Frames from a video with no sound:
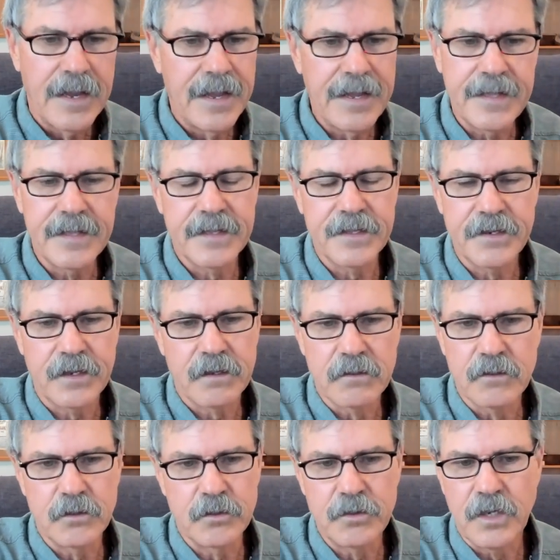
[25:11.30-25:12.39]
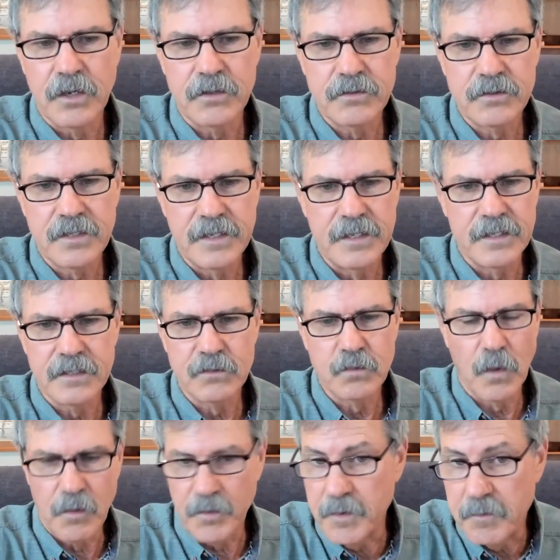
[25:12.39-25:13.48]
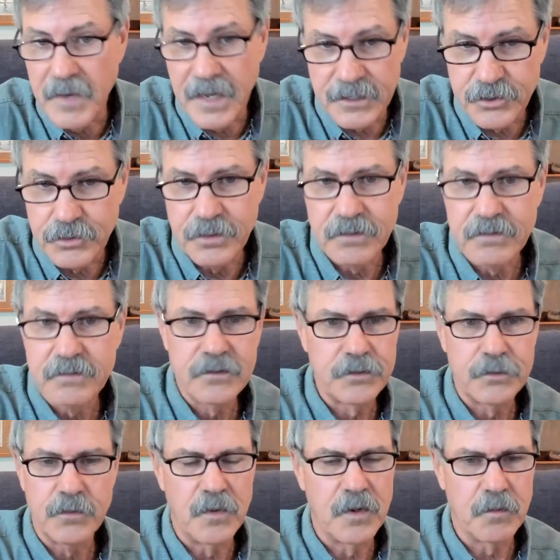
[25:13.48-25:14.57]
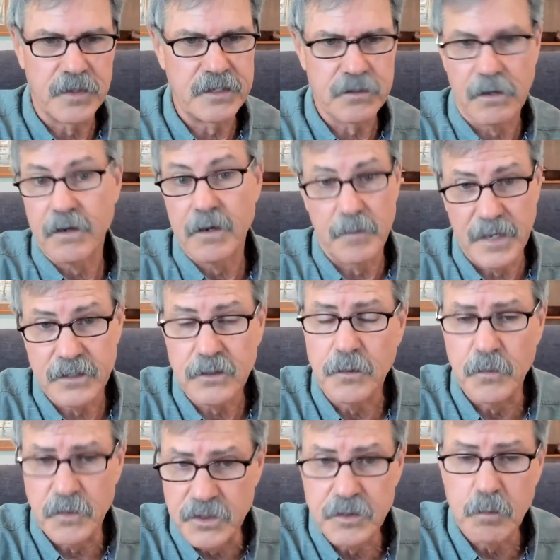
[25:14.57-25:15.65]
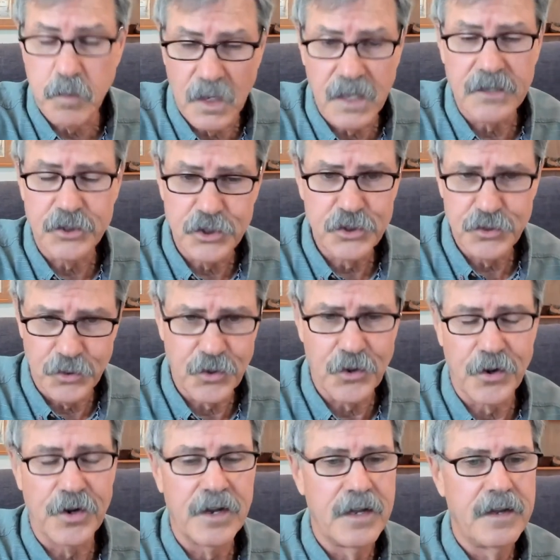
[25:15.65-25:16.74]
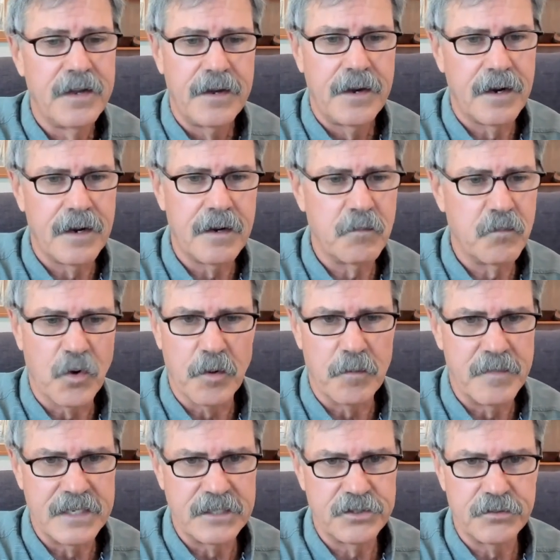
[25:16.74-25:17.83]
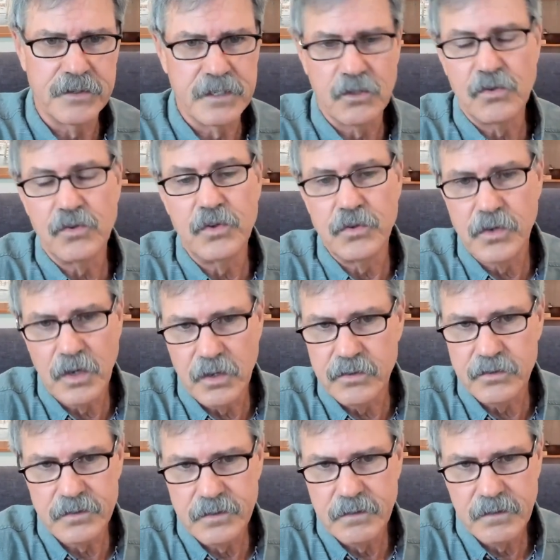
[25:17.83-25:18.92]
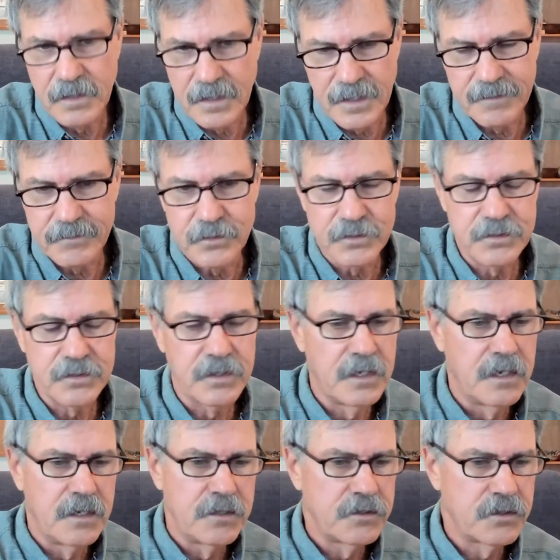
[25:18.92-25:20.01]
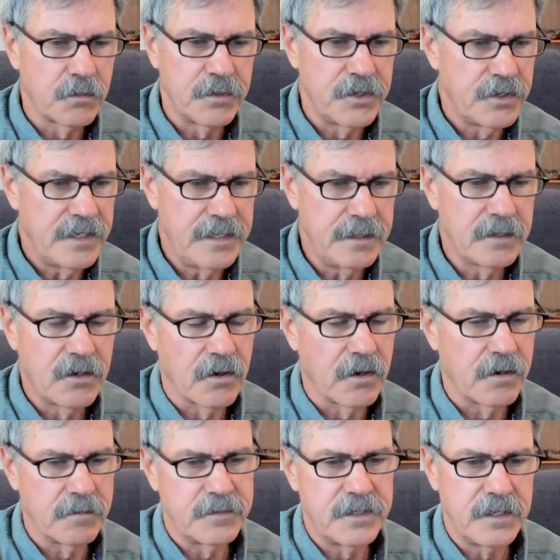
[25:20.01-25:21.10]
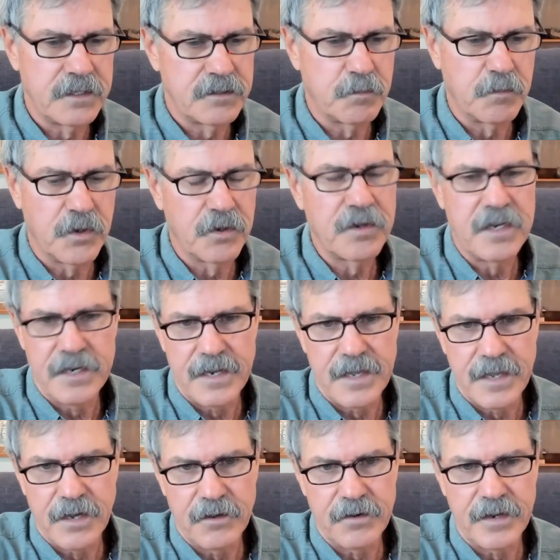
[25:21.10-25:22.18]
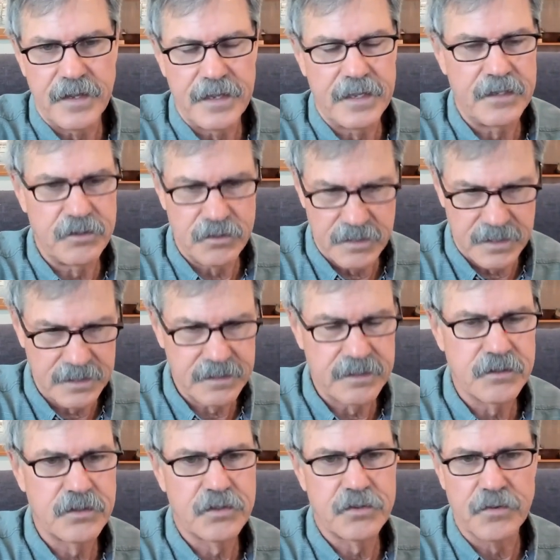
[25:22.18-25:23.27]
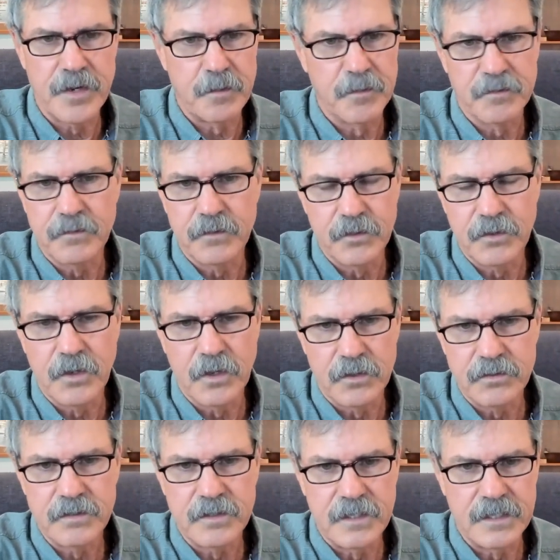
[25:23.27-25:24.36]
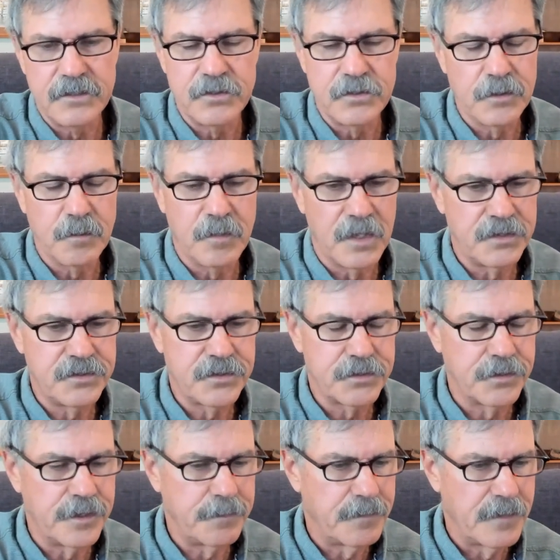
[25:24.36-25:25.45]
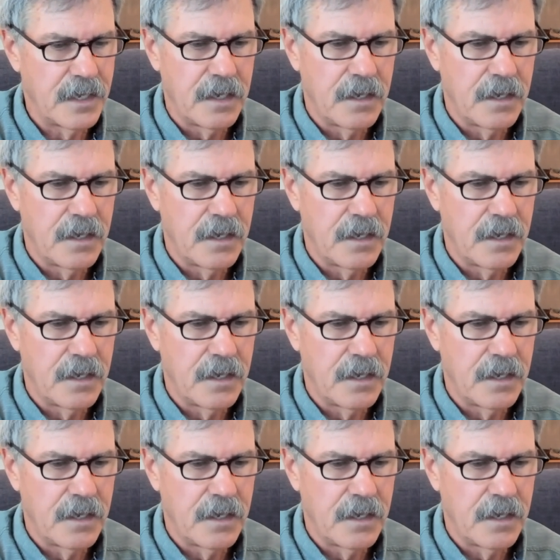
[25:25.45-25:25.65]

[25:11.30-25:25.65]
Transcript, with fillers: And glucose is what we measure to when we talk about someone's blood sugar. Um, we're measuring glucose levels. So when you eat carbs, it's broken down and you get this stream of glucose into your bloodstream.